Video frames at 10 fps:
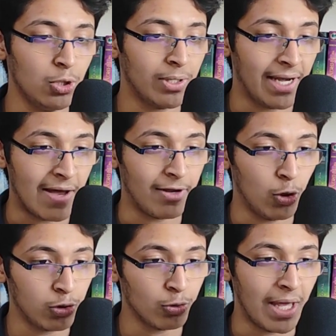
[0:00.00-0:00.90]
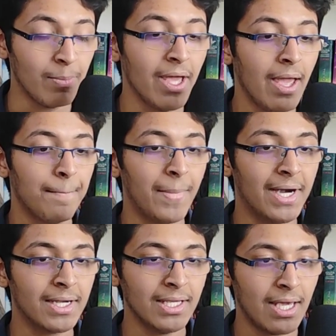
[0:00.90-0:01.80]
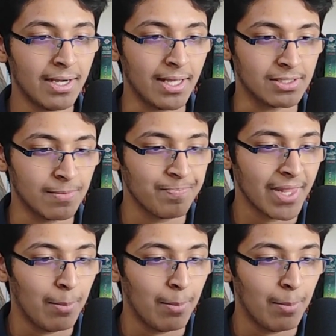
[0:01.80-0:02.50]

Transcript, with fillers: You can have a look to them, but here it is.